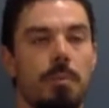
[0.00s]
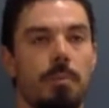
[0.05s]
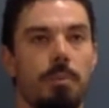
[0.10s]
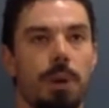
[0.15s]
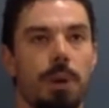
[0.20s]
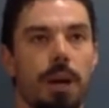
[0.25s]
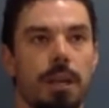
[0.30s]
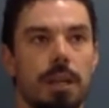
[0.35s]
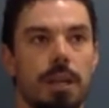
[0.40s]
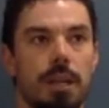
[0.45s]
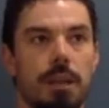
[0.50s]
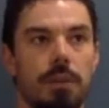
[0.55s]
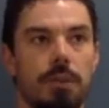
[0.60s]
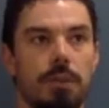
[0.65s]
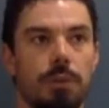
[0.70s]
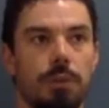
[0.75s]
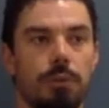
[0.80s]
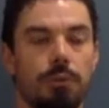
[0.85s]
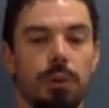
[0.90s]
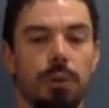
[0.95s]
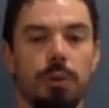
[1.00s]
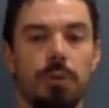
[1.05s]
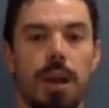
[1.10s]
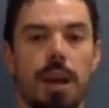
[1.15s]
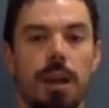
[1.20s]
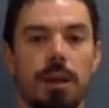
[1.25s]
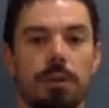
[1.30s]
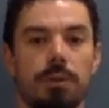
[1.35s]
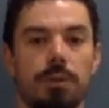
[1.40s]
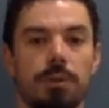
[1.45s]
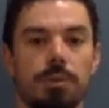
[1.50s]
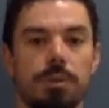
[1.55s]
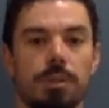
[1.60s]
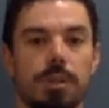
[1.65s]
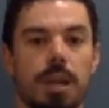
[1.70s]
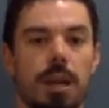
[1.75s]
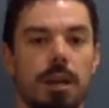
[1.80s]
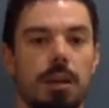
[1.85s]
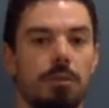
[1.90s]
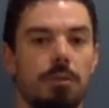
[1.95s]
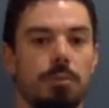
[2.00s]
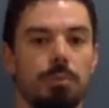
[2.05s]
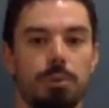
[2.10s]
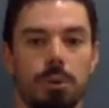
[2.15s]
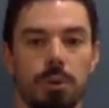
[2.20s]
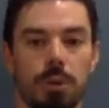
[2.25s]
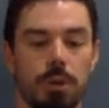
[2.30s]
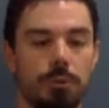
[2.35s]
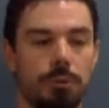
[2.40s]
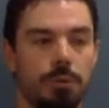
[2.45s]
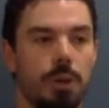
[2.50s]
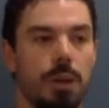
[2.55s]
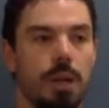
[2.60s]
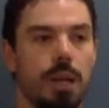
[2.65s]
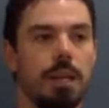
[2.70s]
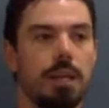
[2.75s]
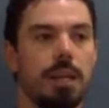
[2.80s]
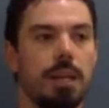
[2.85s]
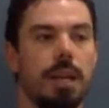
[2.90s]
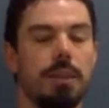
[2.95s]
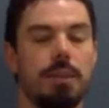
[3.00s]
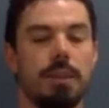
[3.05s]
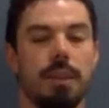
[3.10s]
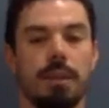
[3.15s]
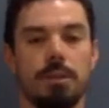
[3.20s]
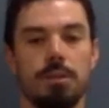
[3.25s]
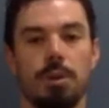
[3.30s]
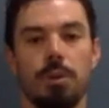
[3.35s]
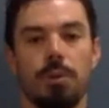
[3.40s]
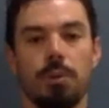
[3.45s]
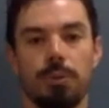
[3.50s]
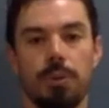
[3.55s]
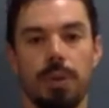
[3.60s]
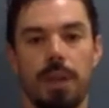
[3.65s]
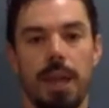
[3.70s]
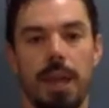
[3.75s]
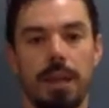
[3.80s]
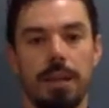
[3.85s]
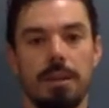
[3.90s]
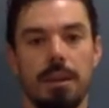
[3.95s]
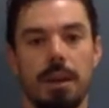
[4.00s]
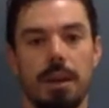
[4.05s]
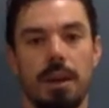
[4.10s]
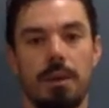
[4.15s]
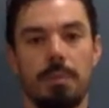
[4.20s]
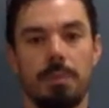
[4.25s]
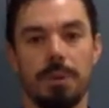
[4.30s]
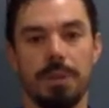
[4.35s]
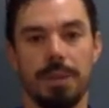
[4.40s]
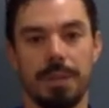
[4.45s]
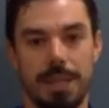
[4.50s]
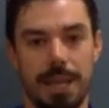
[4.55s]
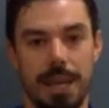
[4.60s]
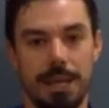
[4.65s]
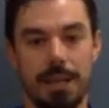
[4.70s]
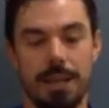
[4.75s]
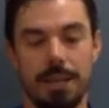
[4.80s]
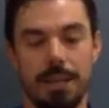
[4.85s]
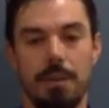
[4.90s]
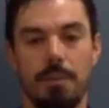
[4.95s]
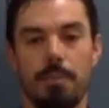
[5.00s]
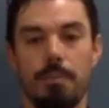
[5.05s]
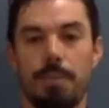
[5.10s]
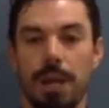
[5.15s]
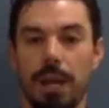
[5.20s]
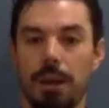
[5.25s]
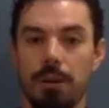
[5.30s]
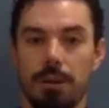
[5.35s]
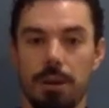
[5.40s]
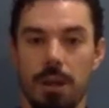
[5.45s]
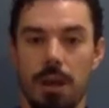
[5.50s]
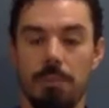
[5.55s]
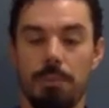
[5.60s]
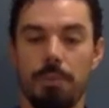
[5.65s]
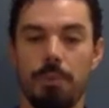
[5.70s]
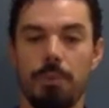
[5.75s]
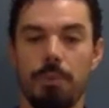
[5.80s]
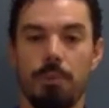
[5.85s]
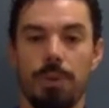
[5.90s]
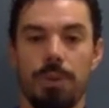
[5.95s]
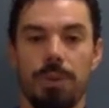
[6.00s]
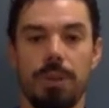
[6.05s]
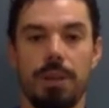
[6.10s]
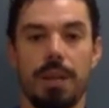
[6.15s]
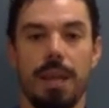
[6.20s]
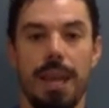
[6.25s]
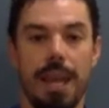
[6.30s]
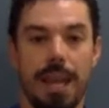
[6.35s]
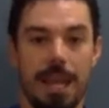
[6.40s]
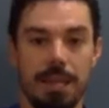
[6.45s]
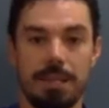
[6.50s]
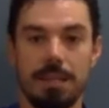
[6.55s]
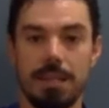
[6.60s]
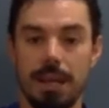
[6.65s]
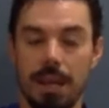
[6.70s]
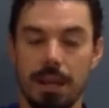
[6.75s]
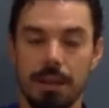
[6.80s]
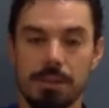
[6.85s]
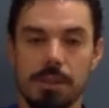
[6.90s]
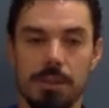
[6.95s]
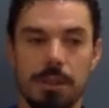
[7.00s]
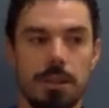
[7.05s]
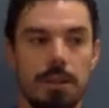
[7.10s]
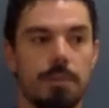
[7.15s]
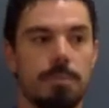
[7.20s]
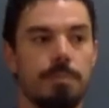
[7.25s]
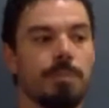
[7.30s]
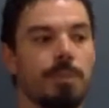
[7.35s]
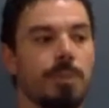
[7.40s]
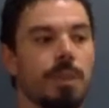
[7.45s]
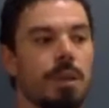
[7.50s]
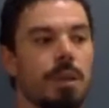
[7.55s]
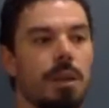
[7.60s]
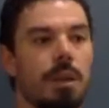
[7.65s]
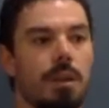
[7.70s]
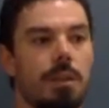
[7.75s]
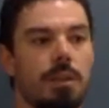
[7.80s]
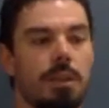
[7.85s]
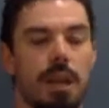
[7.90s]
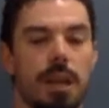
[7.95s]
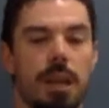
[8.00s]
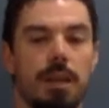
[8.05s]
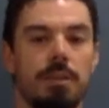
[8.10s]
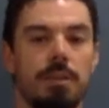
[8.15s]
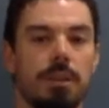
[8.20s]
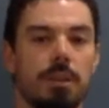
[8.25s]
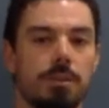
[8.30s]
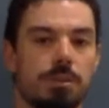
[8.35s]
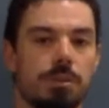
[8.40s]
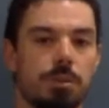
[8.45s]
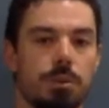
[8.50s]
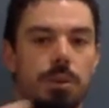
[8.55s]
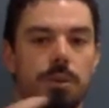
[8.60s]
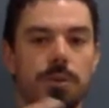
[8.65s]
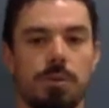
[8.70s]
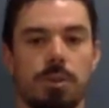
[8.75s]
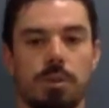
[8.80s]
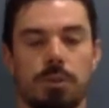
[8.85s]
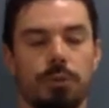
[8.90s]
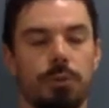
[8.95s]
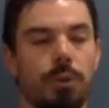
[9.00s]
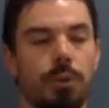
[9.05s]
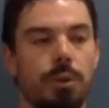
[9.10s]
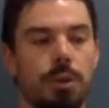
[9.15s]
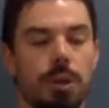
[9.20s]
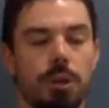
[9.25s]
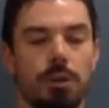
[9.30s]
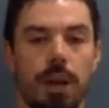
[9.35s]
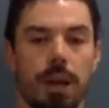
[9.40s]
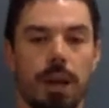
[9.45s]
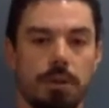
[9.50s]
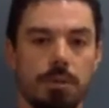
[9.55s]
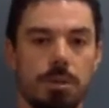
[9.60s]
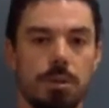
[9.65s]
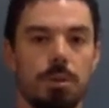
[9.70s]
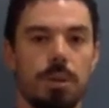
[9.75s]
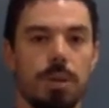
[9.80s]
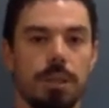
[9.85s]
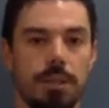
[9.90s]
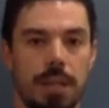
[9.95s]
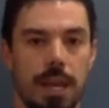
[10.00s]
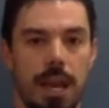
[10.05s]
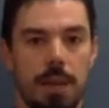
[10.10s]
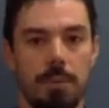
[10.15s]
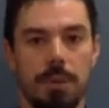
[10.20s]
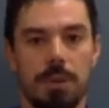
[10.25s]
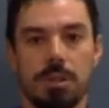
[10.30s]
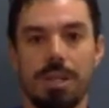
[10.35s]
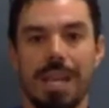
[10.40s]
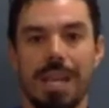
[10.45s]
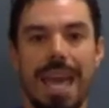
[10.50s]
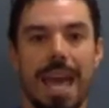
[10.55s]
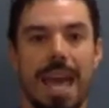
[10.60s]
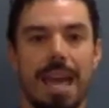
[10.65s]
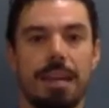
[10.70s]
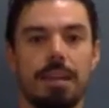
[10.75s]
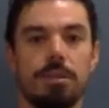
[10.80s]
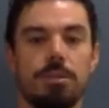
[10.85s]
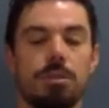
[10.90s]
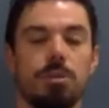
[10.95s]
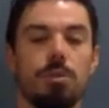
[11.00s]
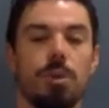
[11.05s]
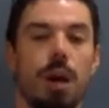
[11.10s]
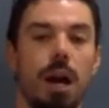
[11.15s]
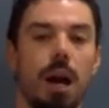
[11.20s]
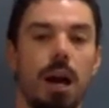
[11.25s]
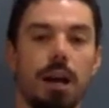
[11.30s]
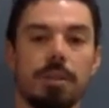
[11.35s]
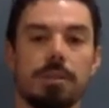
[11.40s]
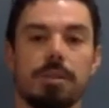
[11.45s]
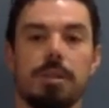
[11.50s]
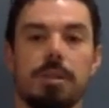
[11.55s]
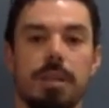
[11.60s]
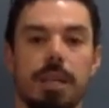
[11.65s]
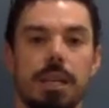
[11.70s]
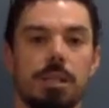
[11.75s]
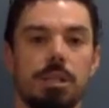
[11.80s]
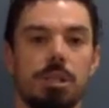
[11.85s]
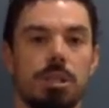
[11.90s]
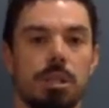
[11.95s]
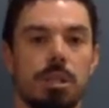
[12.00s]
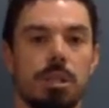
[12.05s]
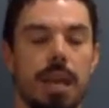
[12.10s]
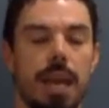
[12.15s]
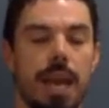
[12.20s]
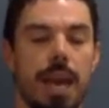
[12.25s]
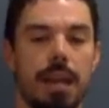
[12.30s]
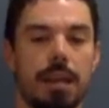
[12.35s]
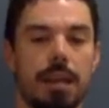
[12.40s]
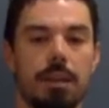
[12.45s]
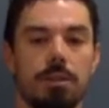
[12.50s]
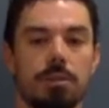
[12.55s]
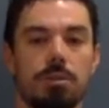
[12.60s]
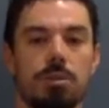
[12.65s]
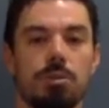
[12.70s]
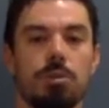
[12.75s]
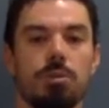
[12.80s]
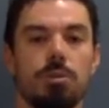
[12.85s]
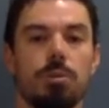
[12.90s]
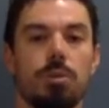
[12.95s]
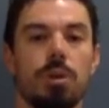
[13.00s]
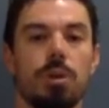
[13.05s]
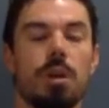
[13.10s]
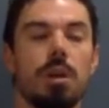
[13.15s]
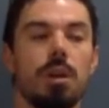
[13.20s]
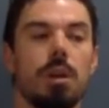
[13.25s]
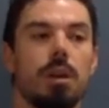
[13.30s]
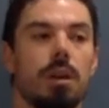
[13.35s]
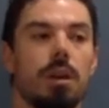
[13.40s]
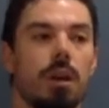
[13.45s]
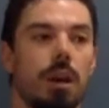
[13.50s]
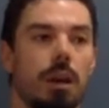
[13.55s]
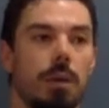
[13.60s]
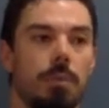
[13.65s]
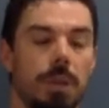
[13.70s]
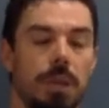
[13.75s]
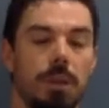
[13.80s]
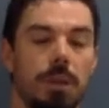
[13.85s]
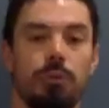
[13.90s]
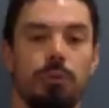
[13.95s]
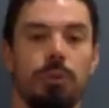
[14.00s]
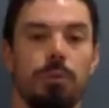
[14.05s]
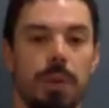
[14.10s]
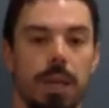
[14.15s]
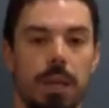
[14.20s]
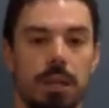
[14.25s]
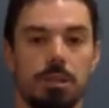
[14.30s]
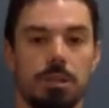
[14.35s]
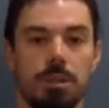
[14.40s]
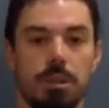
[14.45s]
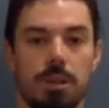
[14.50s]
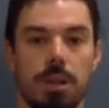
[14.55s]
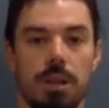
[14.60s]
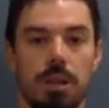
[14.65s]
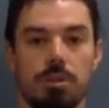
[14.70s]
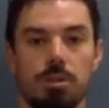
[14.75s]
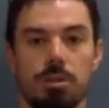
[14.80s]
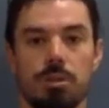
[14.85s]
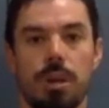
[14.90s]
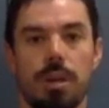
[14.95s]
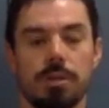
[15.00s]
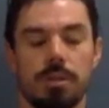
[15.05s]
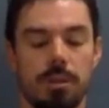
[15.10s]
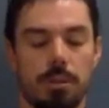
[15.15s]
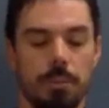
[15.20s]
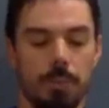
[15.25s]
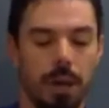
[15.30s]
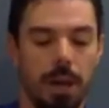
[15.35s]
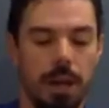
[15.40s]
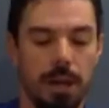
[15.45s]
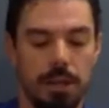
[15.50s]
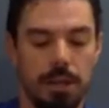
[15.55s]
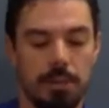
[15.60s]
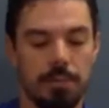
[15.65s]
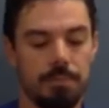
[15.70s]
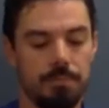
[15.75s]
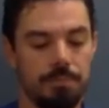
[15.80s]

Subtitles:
But if the free radicals kind of proliferate and they don't end up getting paired up with an antioxidant, then they're sort of just floating around doing damage, adding to oxidation, adding to inflammation and stress in the body.